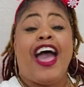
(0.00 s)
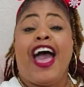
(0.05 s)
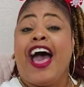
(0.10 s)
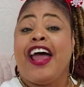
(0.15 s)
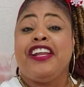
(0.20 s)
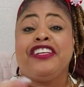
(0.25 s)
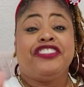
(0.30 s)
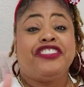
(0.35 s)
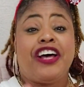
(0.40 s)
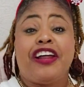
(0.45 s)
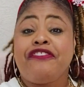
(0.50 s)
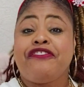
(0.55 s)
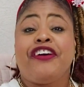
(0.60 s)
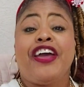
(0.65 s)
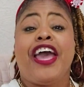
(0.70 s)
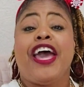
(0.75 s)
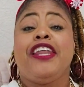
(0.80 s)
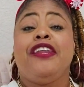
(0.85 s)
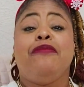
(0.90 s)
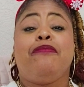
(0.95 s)
and it's not for
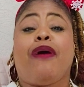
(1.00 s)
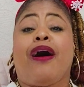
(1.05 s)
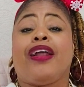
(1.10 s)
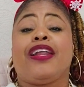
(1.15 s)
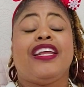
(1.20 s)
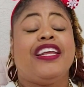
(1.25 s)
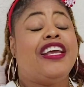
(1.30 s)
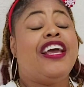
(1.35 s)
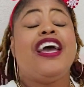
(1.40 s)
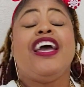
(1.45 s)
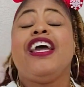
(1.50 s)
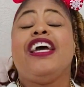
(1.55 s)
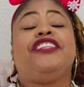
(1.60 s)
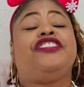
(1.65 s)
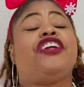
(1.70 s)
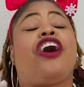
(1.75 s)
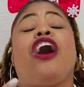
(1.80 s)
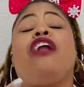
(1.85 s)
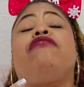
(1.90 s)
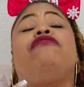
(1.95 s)
anybody.
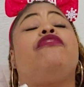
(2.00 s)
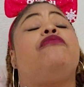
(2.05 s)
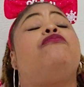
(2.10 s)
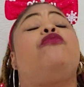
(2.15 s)
It's all for